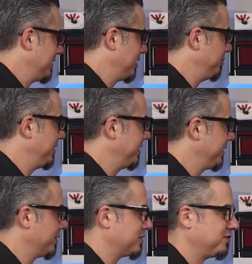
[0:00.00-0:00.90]
it
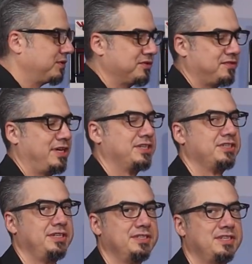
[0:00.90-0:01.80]
immediately goes full
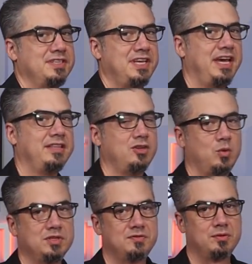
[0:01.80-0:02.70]
deflection. It says, hey, the
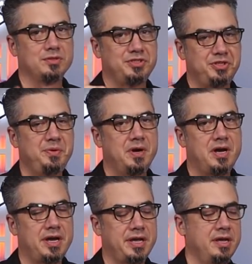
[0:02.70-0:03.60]
noise floor is too
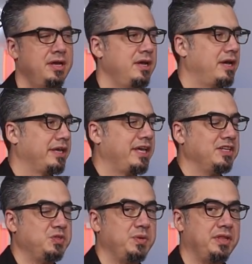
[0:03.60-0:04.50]
high. I
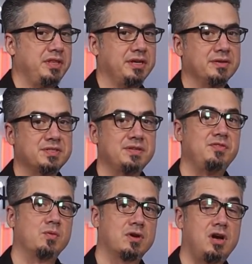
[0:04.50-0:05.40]
can't do anything else. And
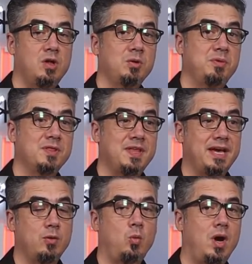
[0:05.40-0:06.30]
if you recall, we put
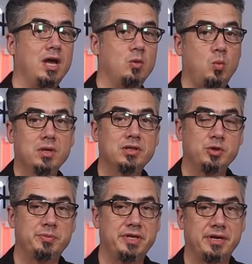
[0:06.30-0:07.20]
that while one
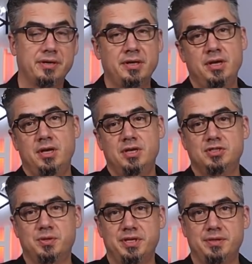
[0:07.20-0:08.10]
loop there
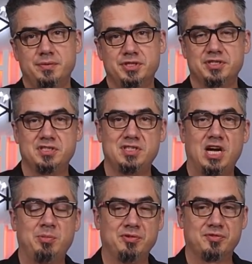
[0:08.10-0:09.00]
so that it would just
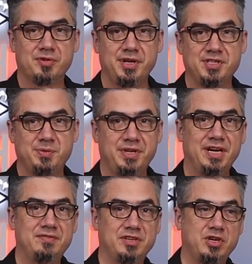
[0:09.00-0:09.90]
stop and freeze and we'd
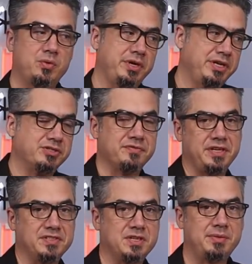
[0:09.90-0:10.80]
have to go
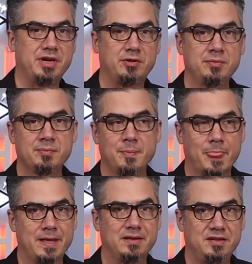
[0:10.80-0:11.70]
intervene somehow
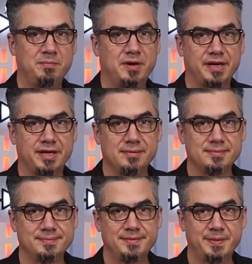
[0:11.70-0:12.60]
and debug it,
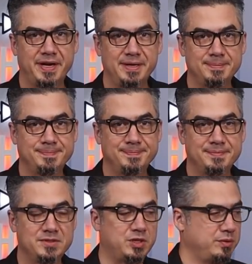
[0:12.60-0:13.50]
okay?
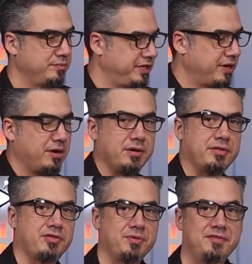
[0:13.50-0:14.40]
So there are
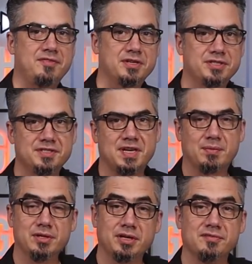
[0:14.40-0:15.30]
the three functions
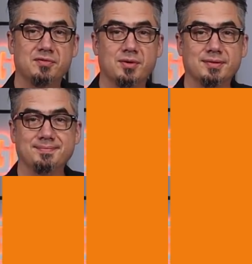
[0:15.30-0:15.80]
that we're looking for.